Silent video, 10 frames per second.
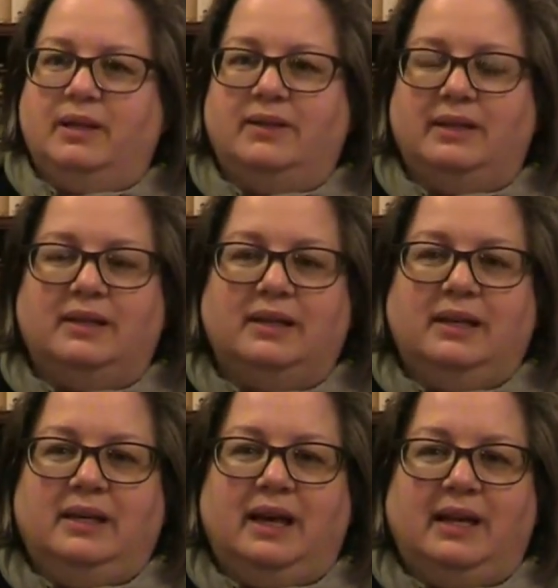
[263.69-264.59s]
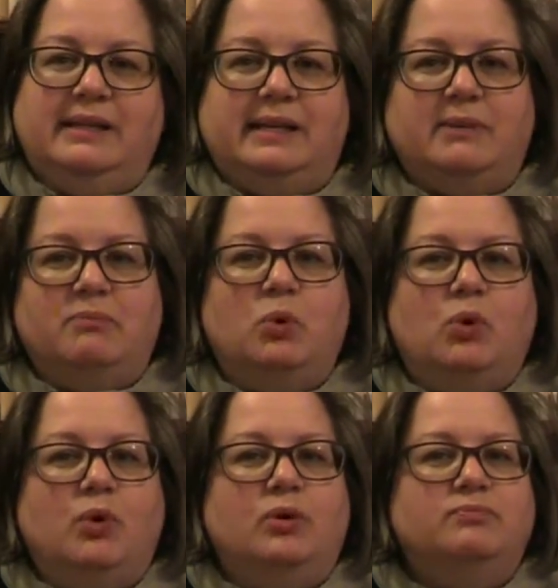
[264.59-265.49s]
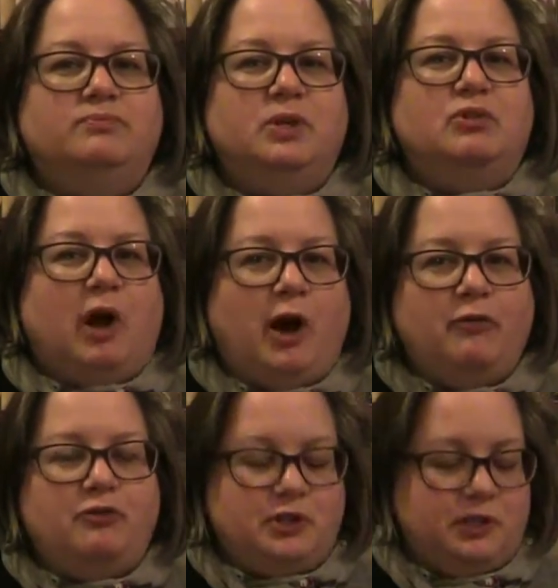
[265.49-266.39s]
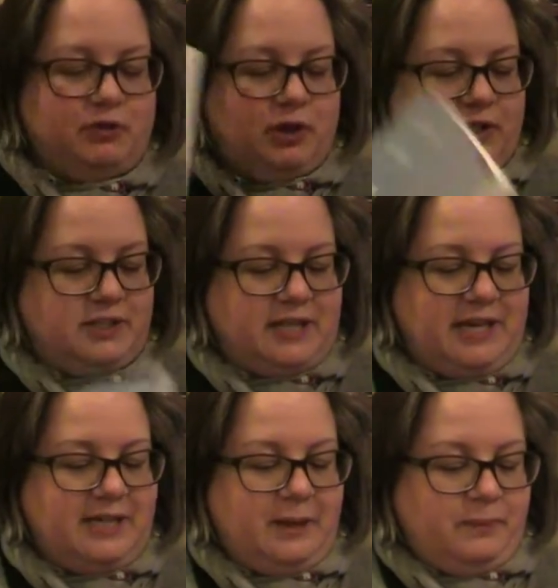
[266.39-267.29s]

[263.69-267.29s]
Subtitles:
I think a little more craft could have gone into that.